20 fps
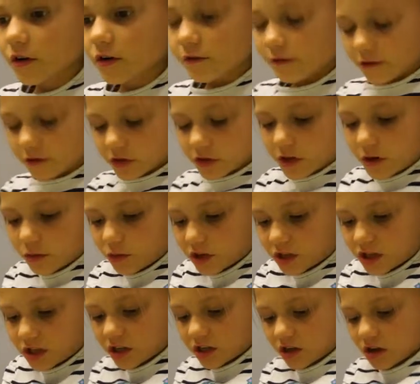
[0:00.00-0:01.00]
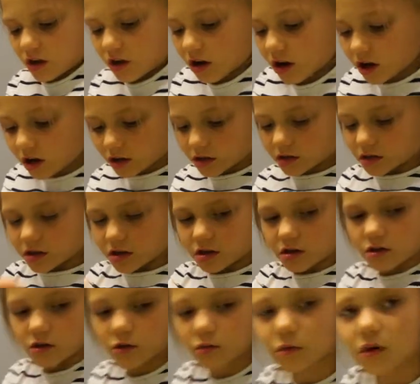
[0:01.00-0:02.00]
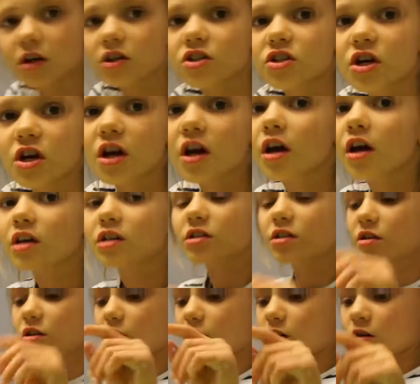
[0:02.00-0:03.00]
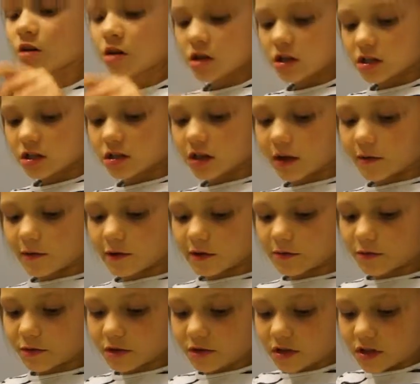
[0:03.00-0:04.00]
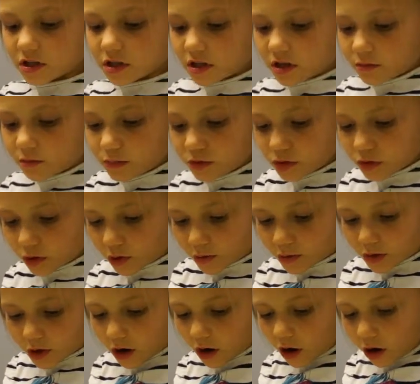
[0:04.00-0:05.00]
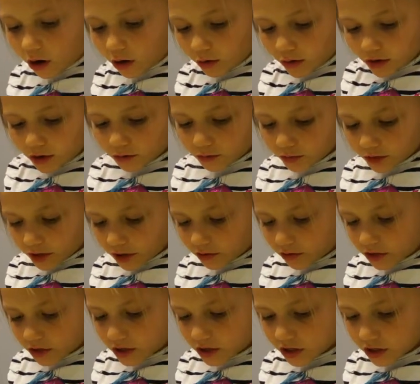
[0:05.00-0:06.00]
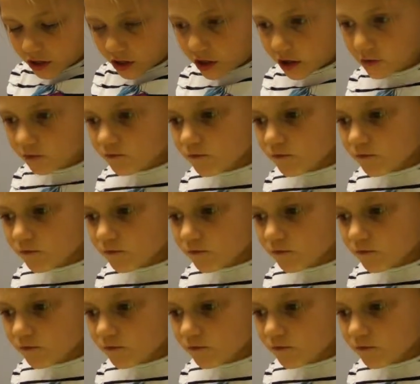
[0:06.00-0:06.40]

for some reason got too much, because your slime is supposed to absorb it all when you play with it in there.